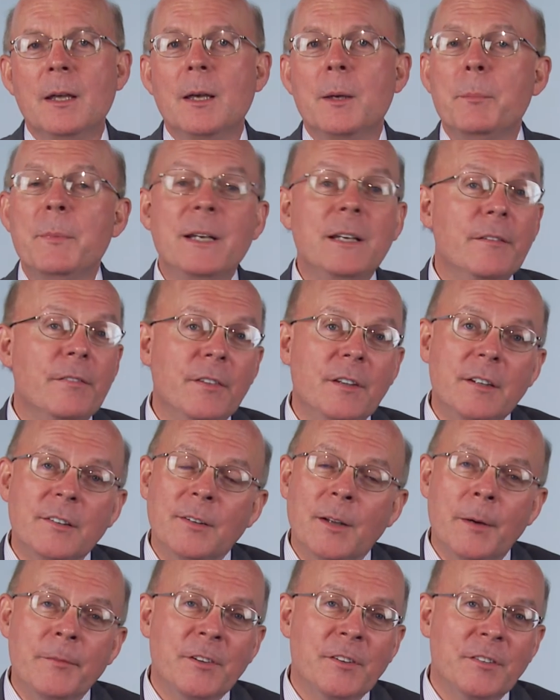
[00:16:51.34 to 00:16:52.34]
Many of
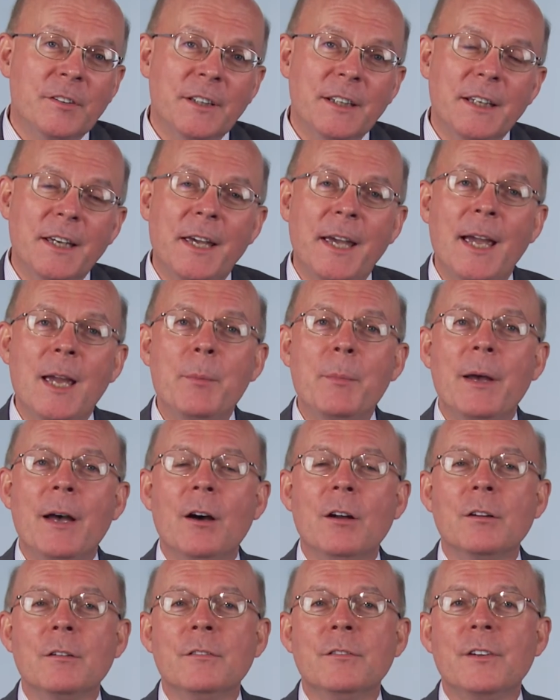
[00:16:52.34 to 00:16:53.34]
these obviously came
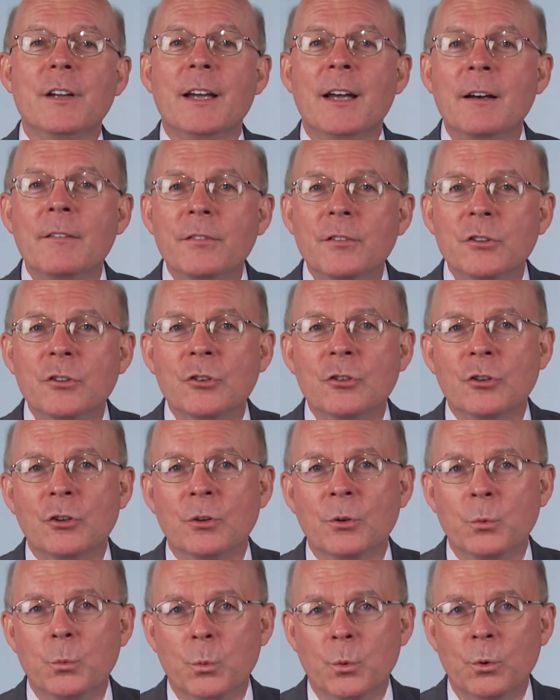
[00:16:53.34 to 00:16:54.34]
out of efforts
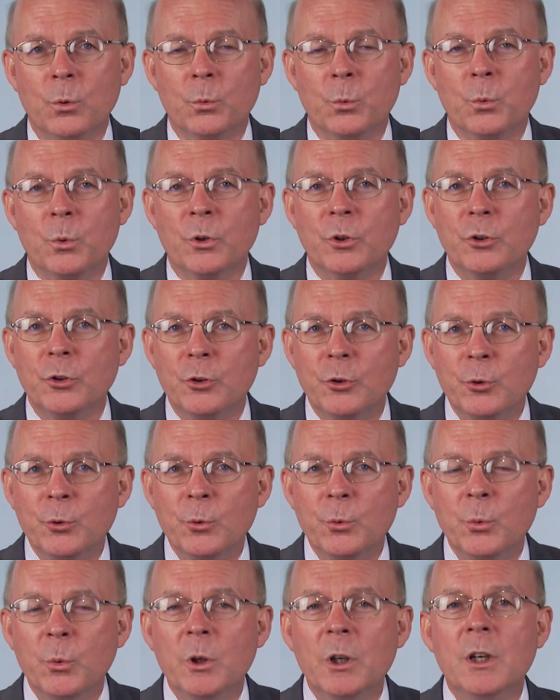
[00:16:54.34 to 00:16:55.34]
during World War
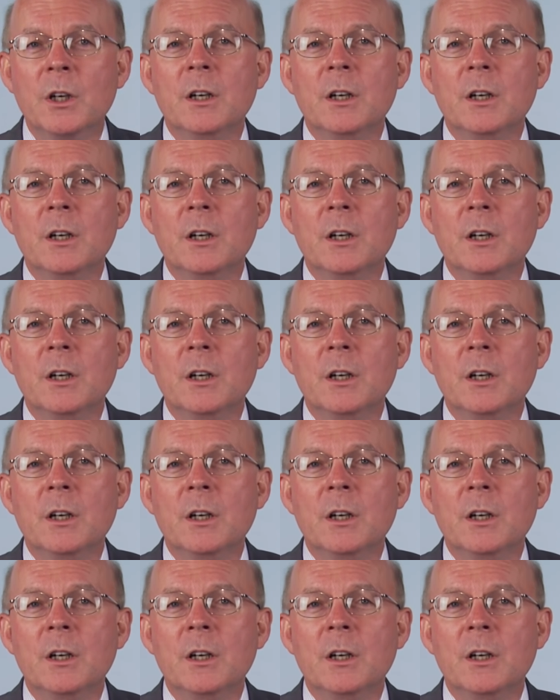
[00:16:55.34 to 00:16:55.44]
II